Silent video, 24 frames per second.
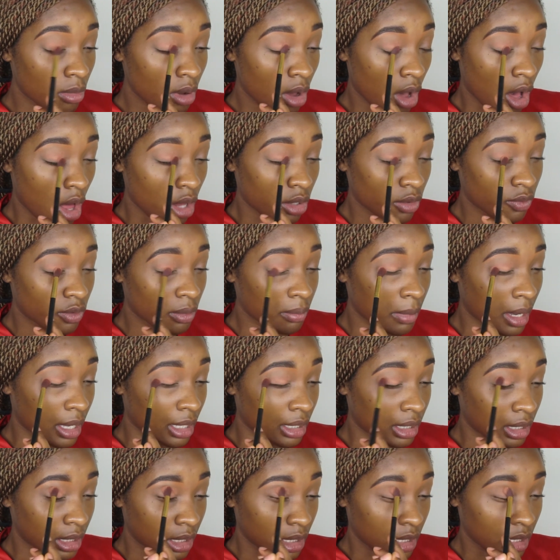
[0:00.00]
all over my
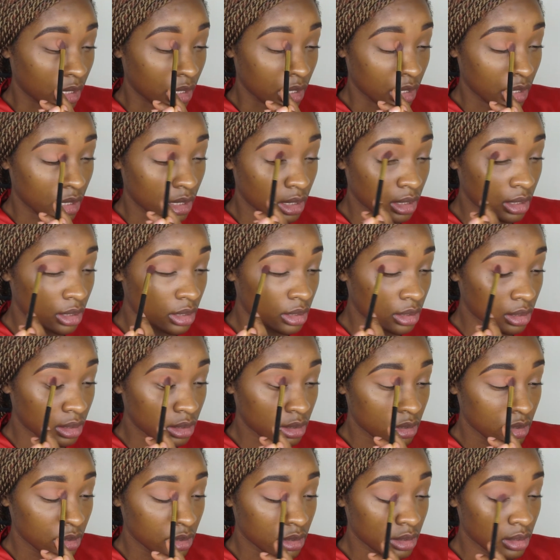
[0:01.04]
lid.
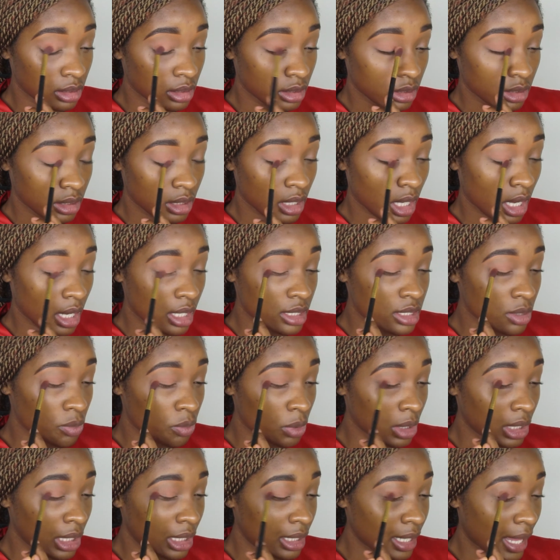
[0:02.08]
Okay, it's a
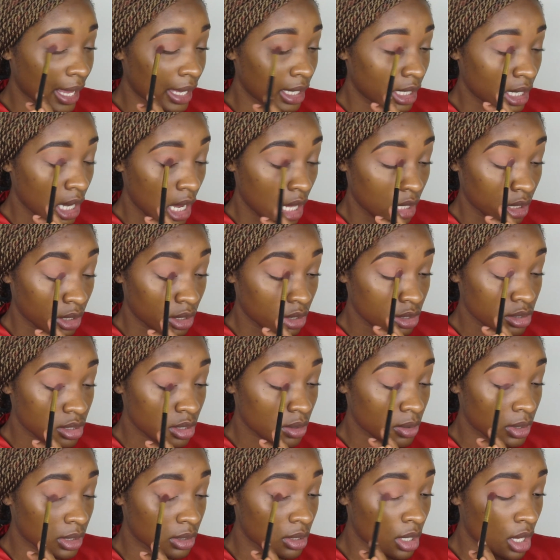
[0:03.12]
really light color,
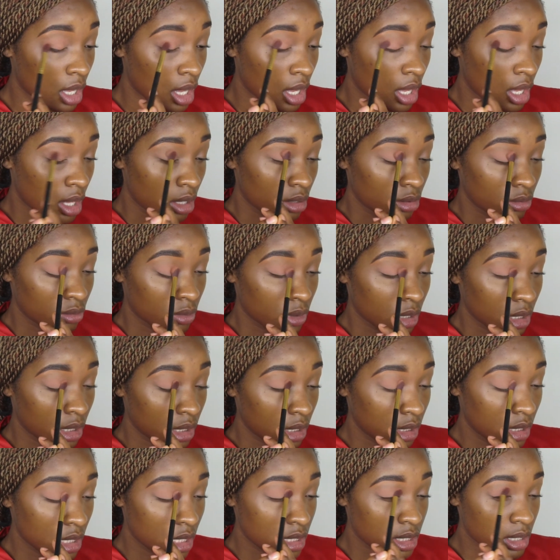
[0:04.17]
so it
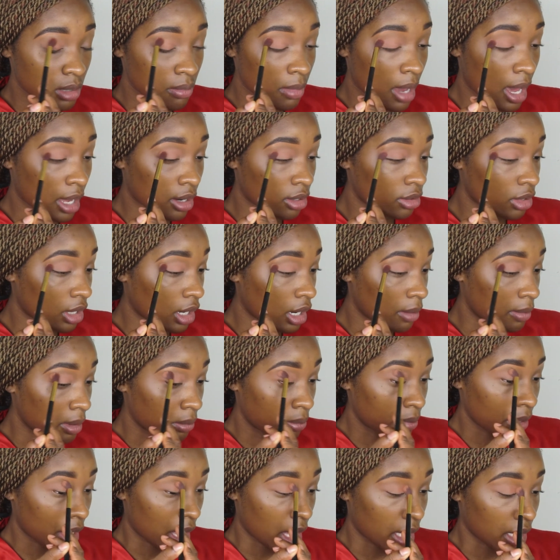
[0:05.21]
really doesn't matter that I'm
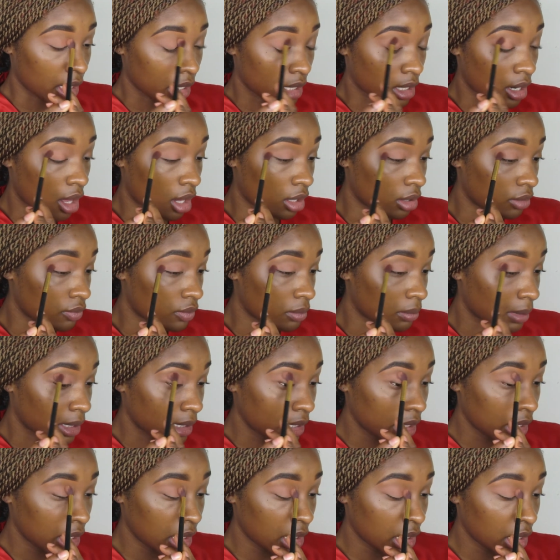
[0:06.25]
applying it all over my
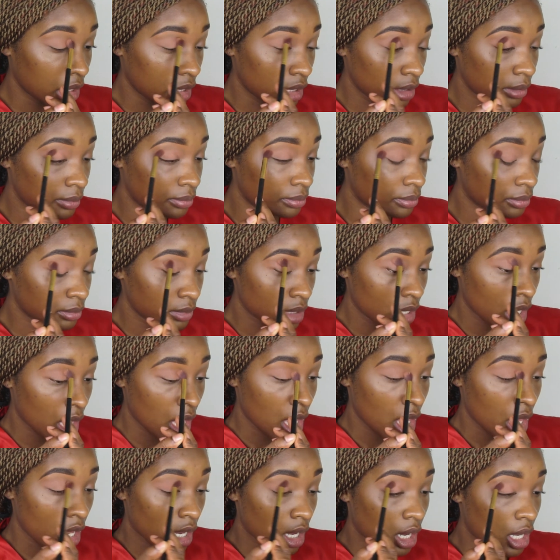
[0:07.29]
lid.
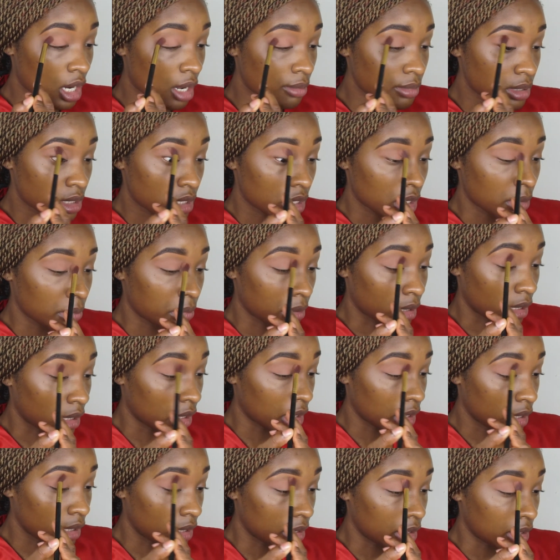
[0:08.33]
And I'm just going to
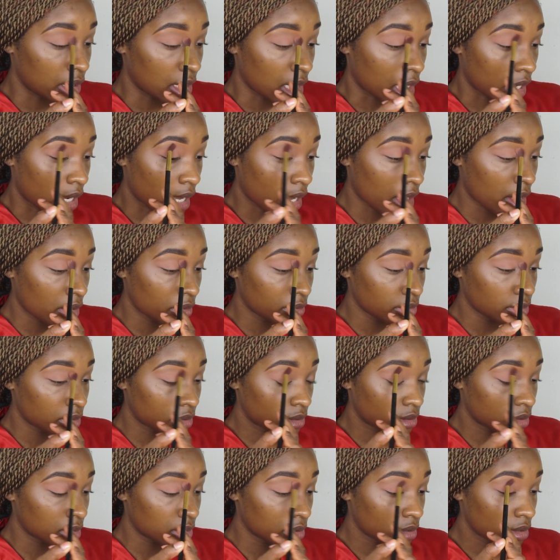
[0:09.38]
blend that
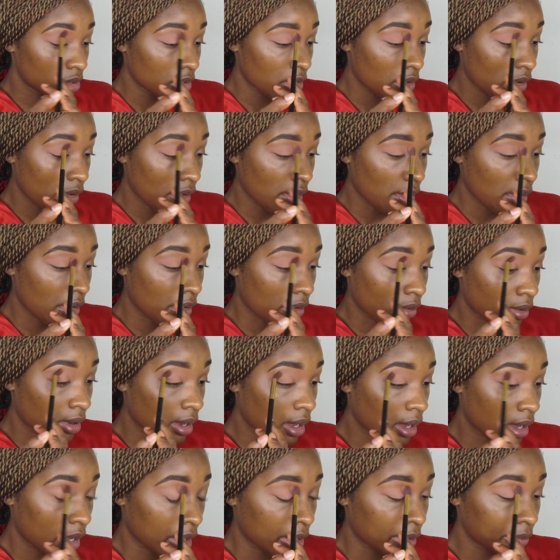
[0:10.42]
out.
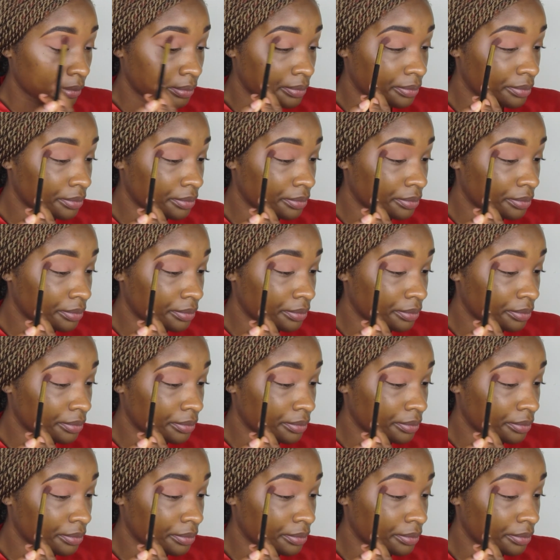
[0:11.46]
Okay.